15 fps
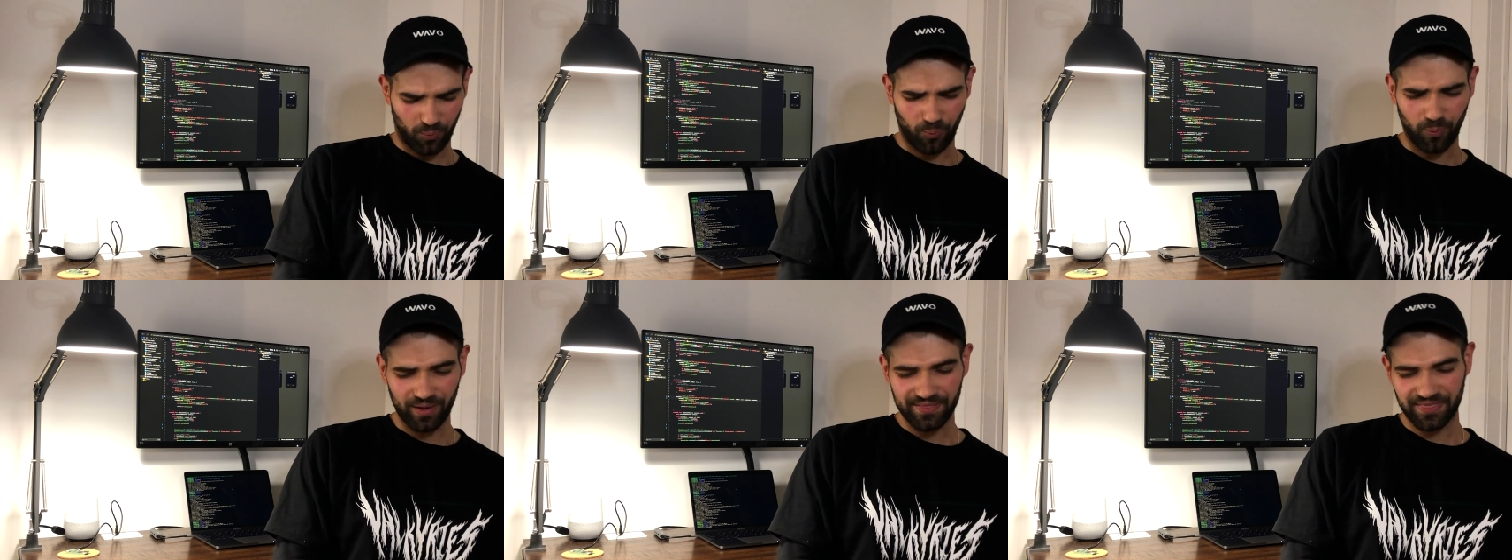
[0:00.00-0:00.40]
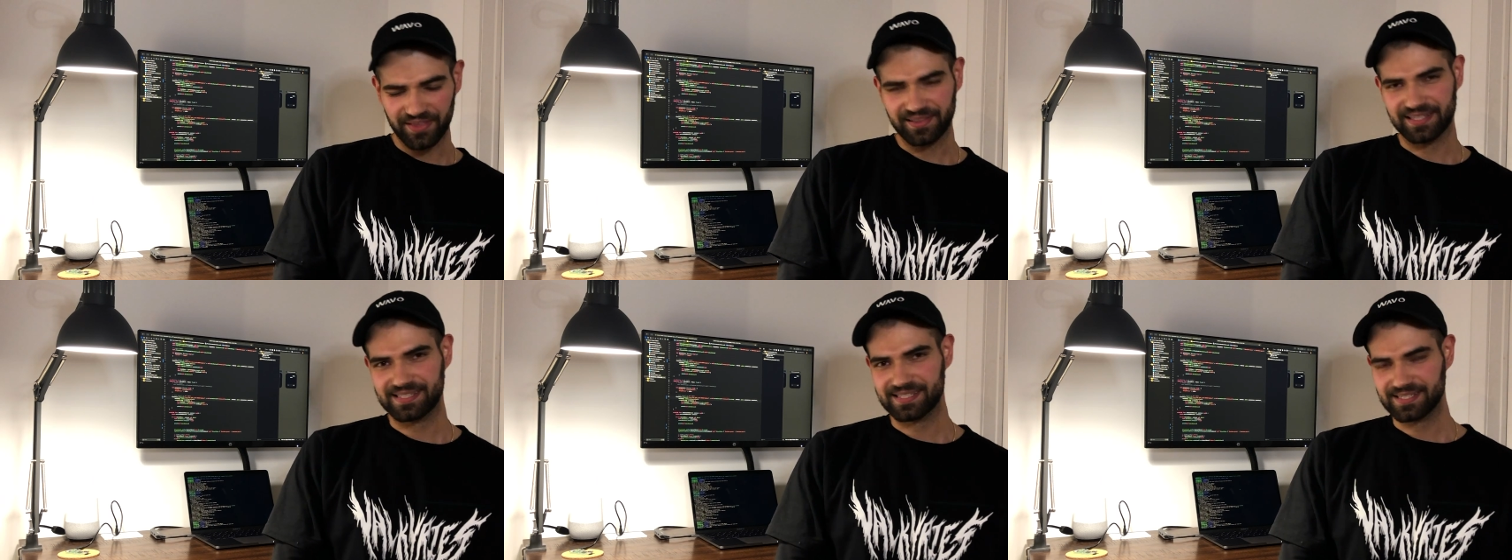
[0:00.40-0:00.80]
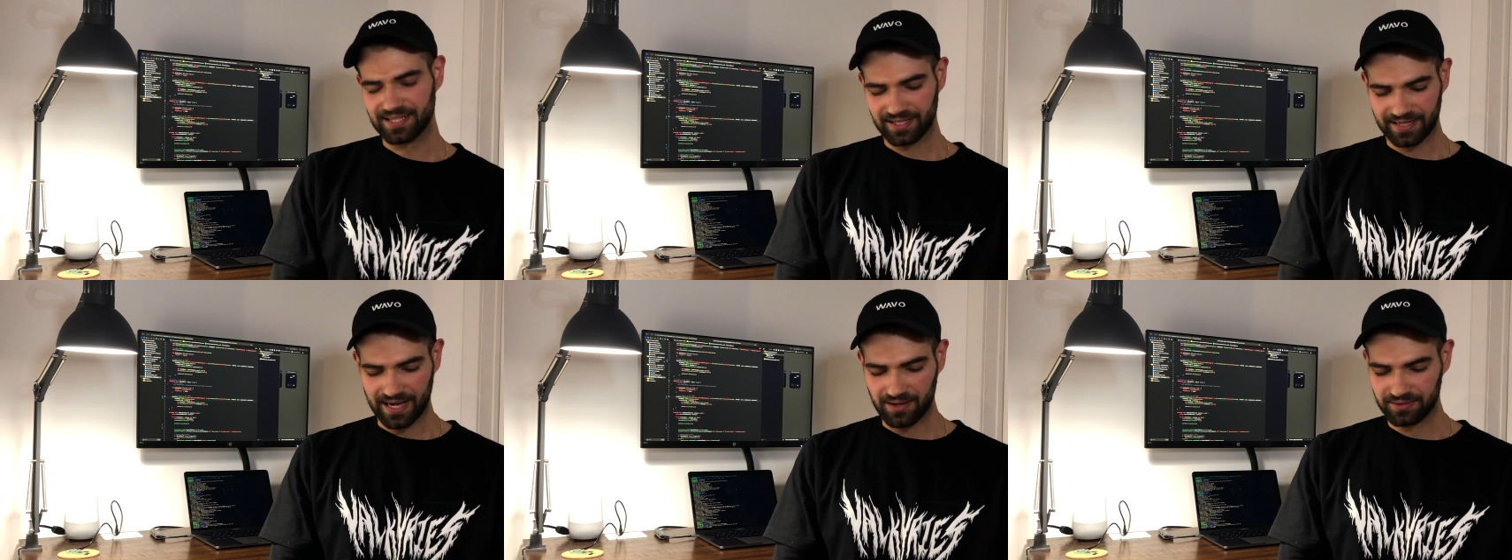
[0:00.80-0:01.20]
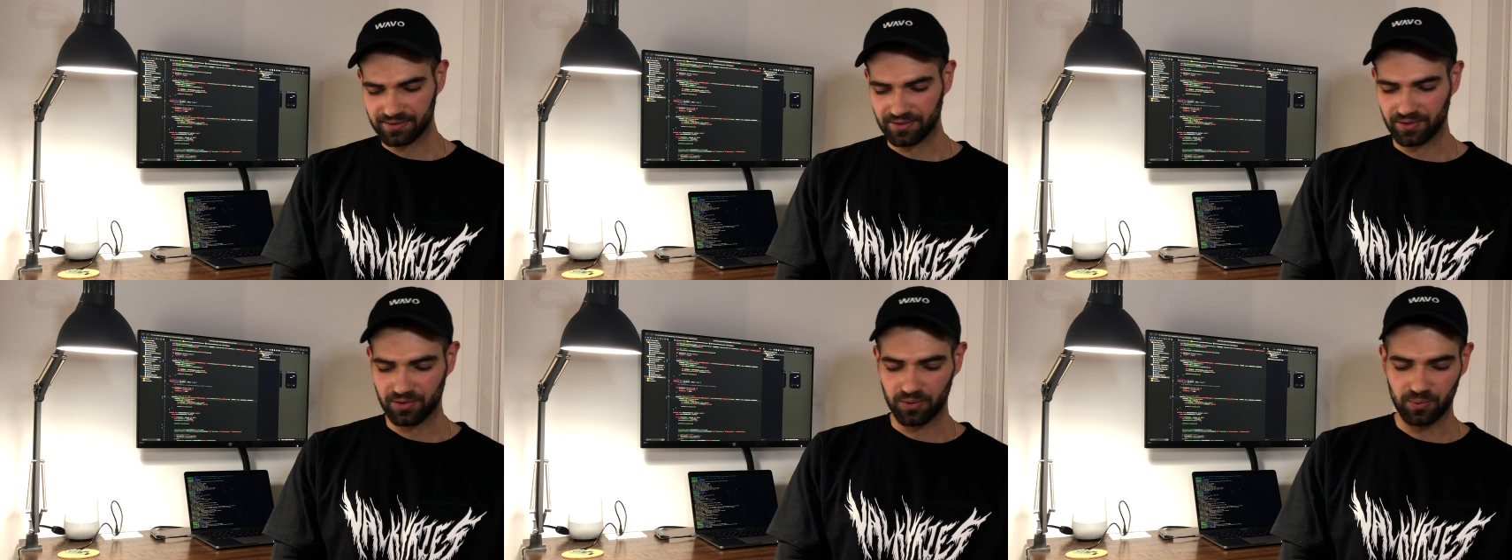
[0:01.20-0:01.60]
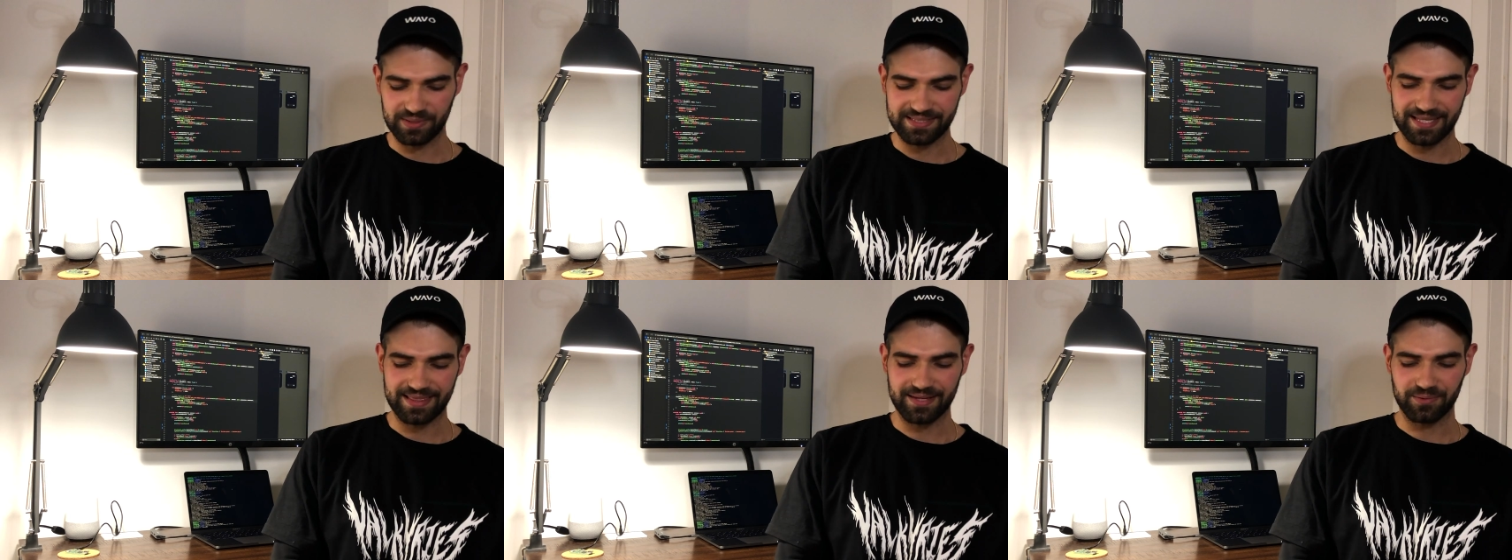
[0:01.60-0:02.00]
One thing that stuck out though
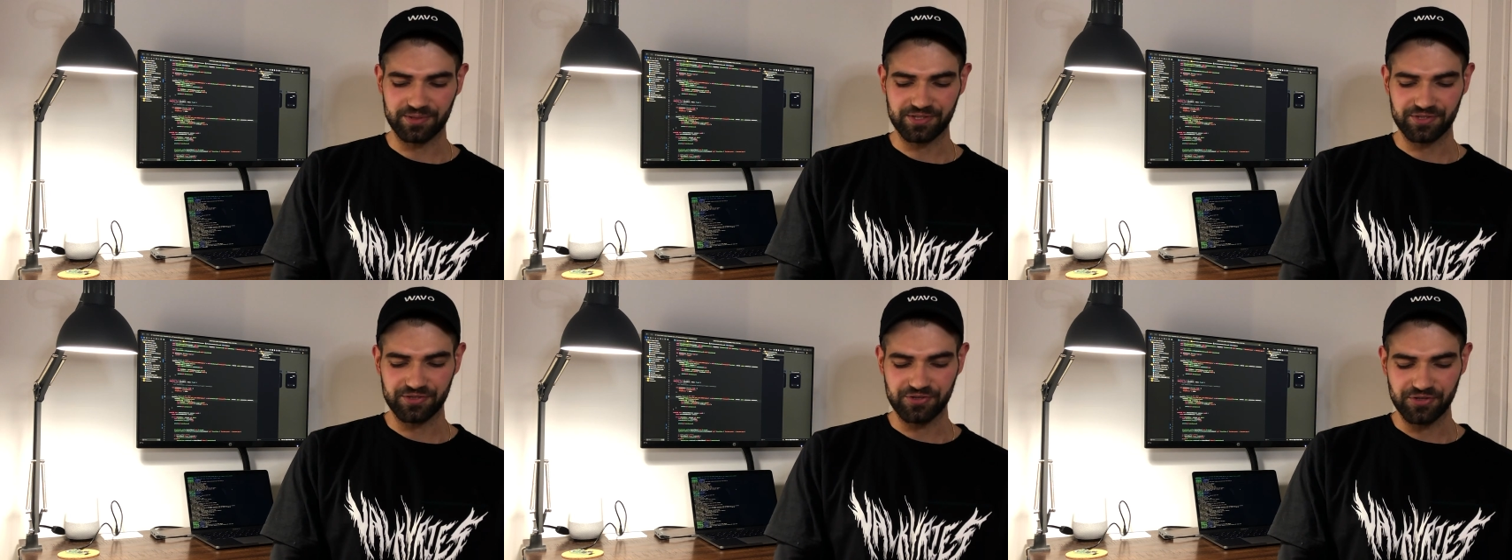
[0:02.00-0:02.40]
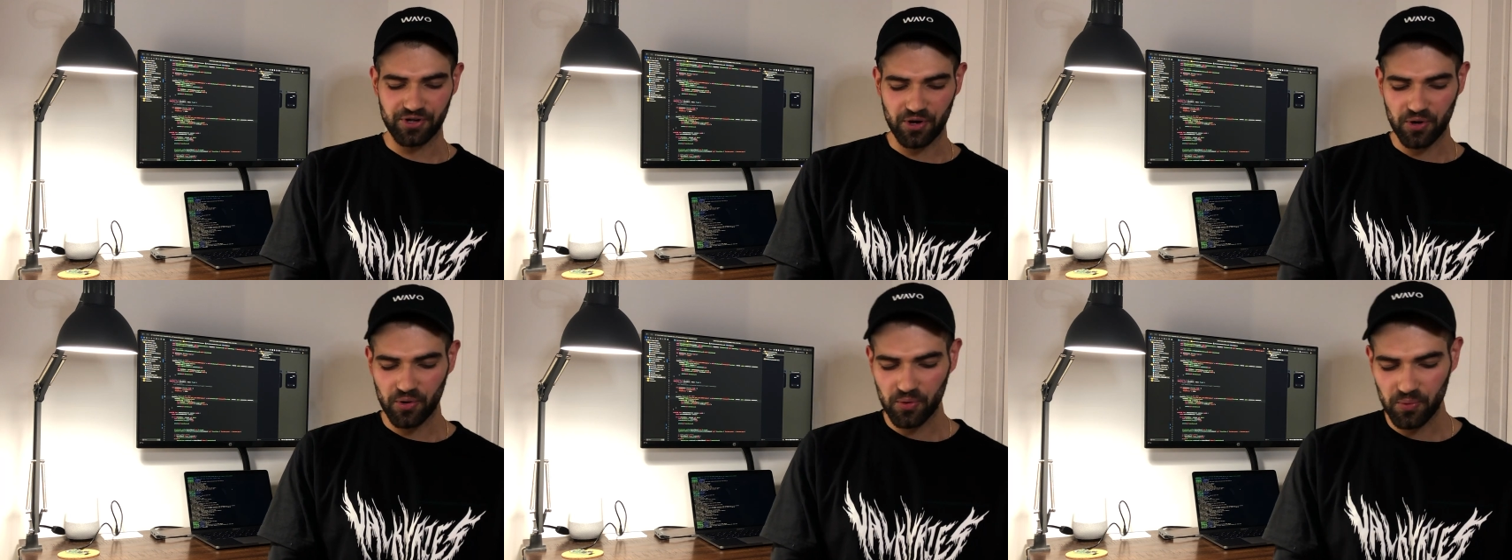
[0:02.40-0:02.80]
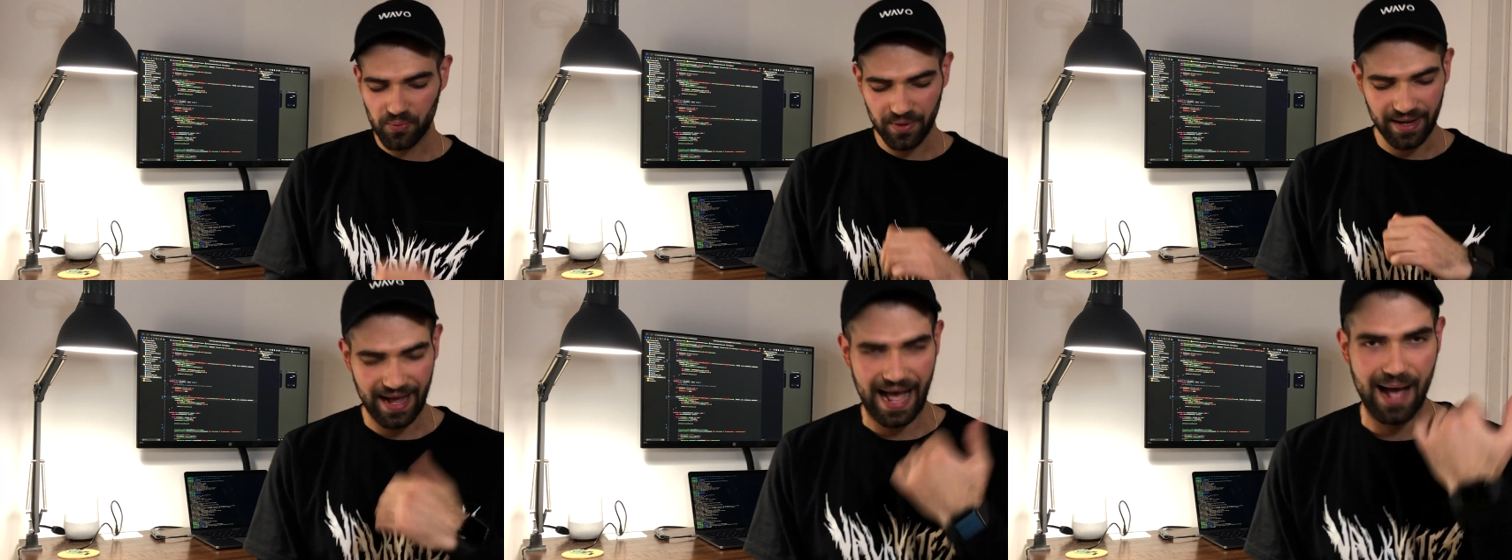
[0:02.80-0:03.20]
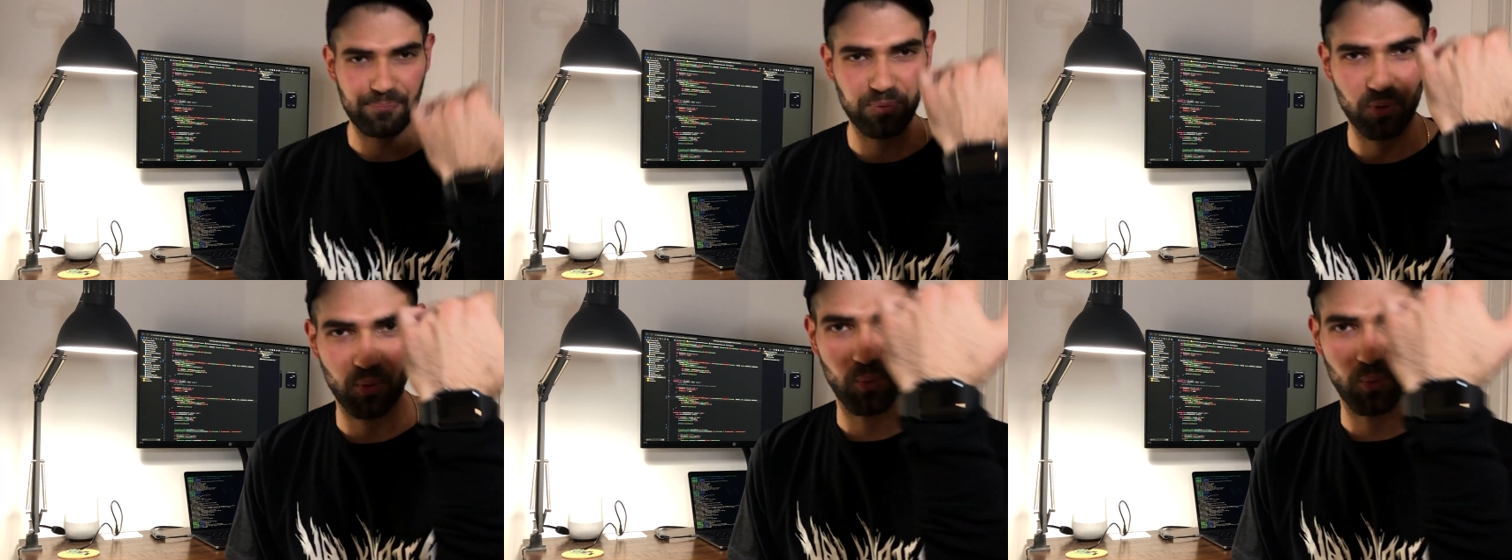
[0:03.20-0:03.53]
was that there was no Apple